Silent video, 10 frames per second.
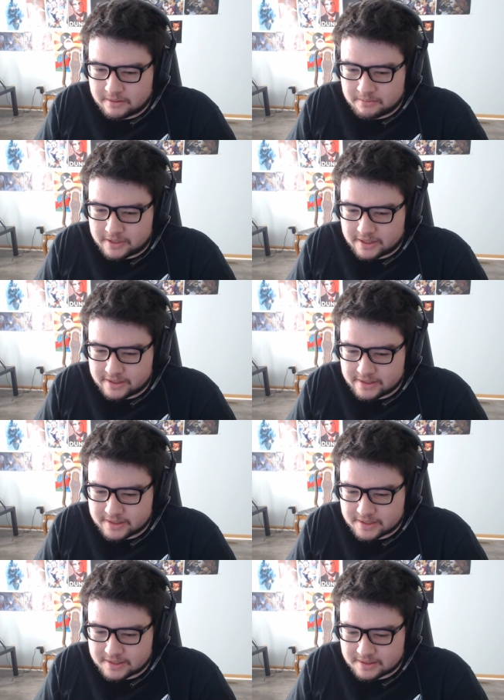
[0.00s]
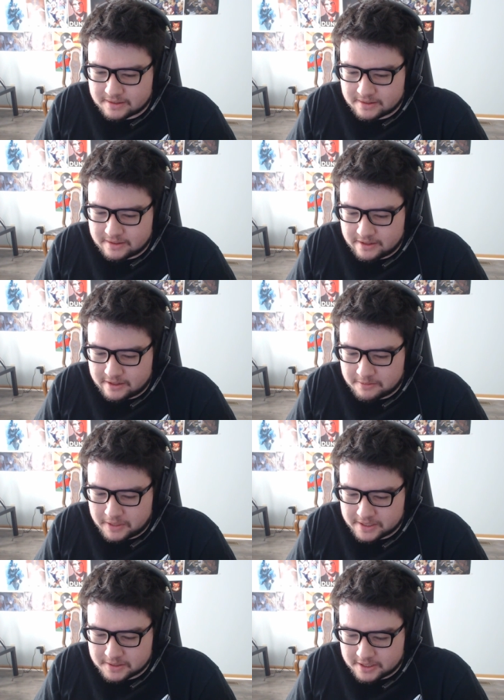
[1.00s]
because in my
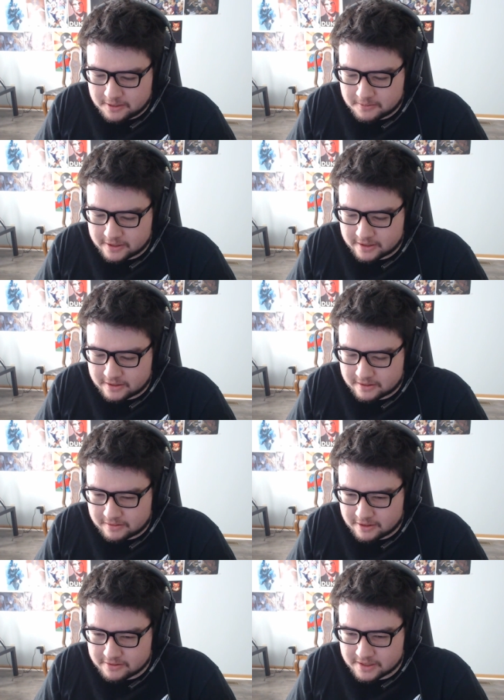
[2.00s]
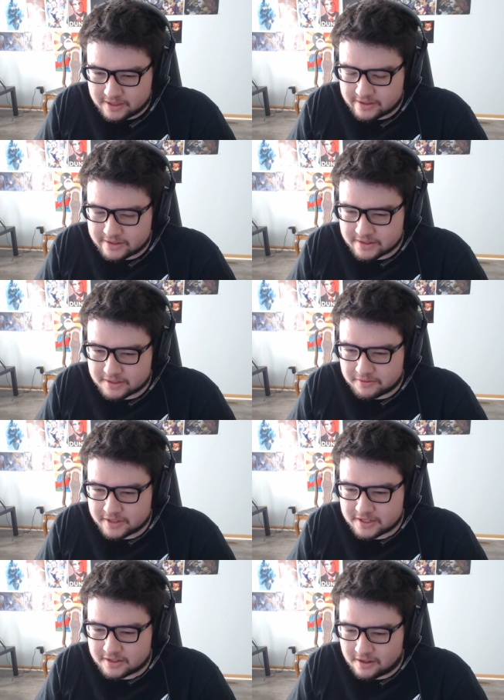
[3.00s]
stomach there's the onions and
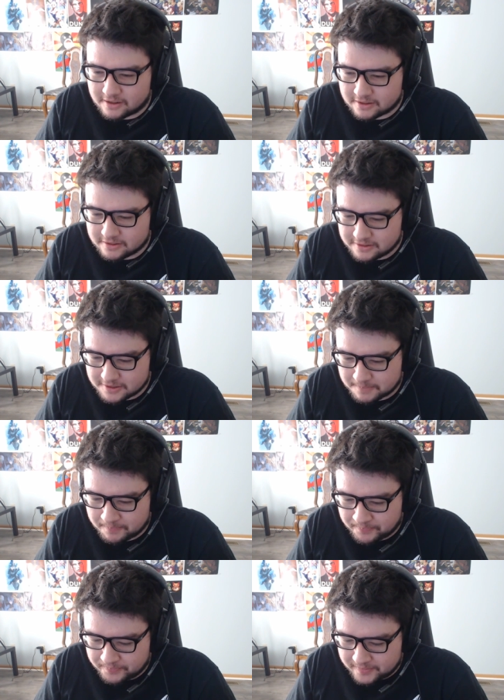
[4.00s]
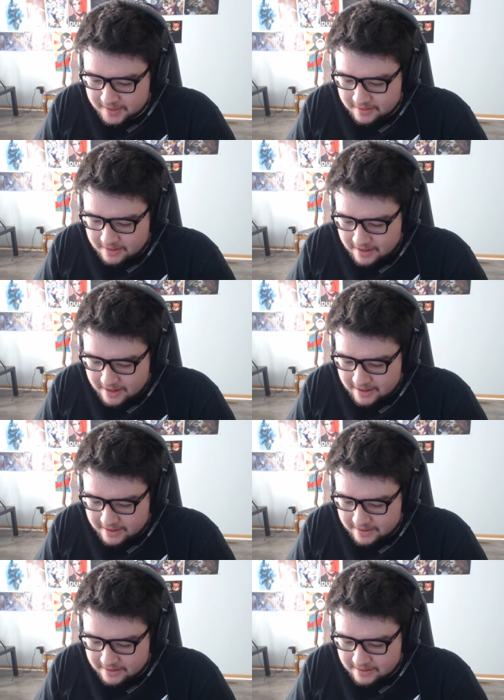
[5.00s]
fish tacos.
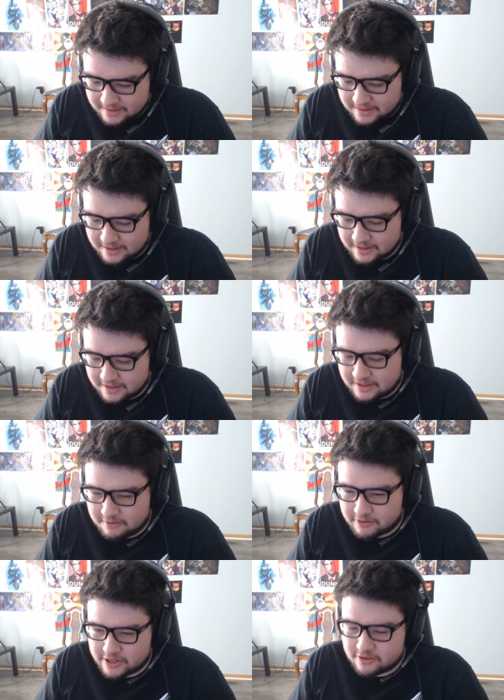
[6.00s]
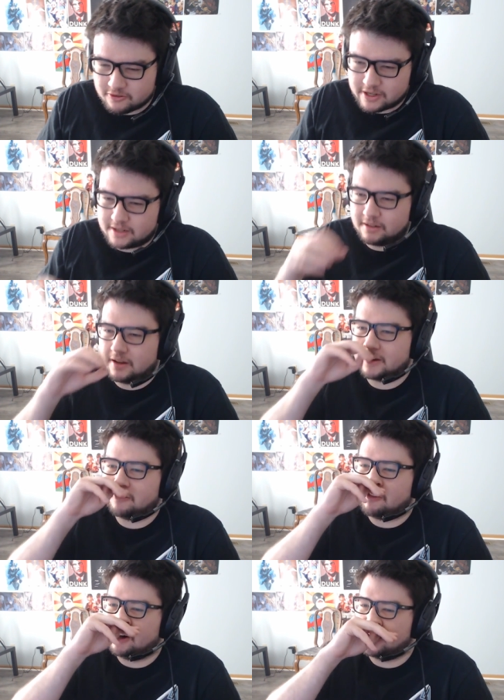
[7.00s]
And when you drink a lot of
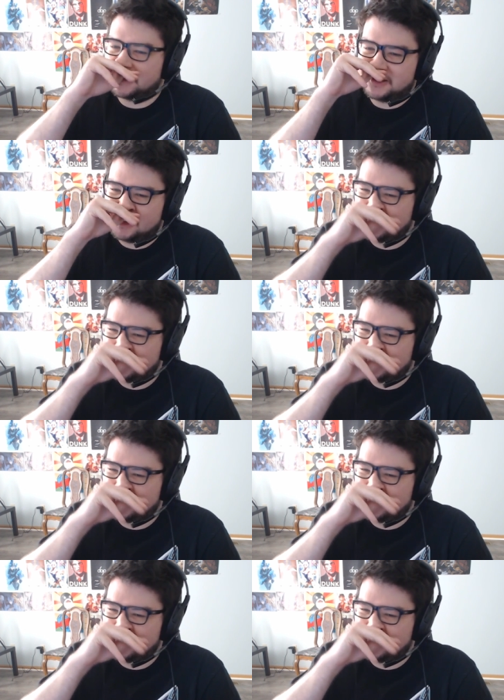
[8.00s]
water